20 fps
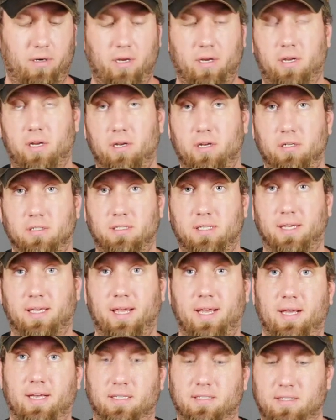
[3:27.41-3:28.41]
You can use the
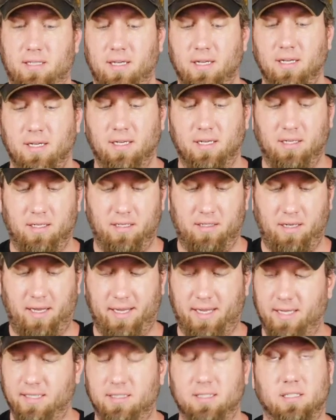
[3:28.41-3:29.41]
gigs, I
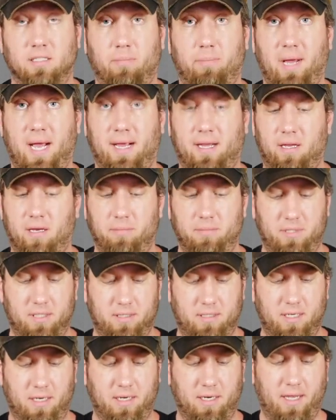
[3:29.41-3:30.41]
guess, as a backup
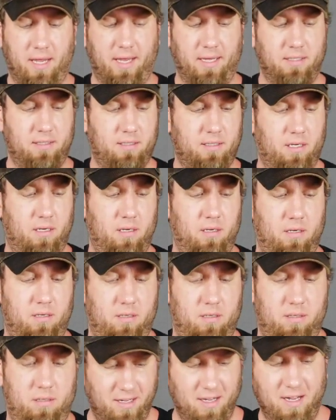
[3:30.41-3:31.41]
just in case.
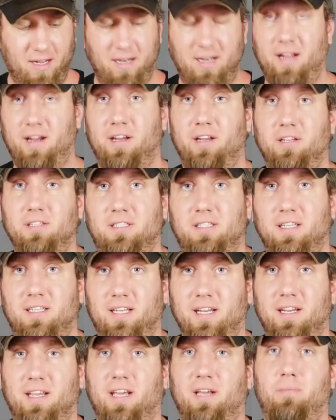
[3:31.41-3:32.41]
Now you use the
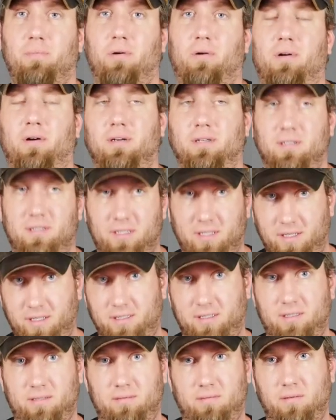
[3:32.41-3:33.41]
10 gig port
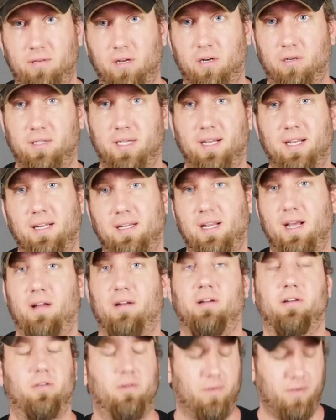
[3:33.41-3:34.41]
to, you know, take it
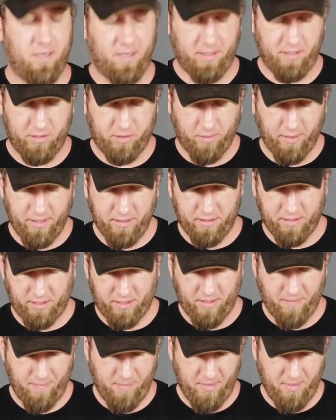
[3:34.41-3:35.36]
down into another switch.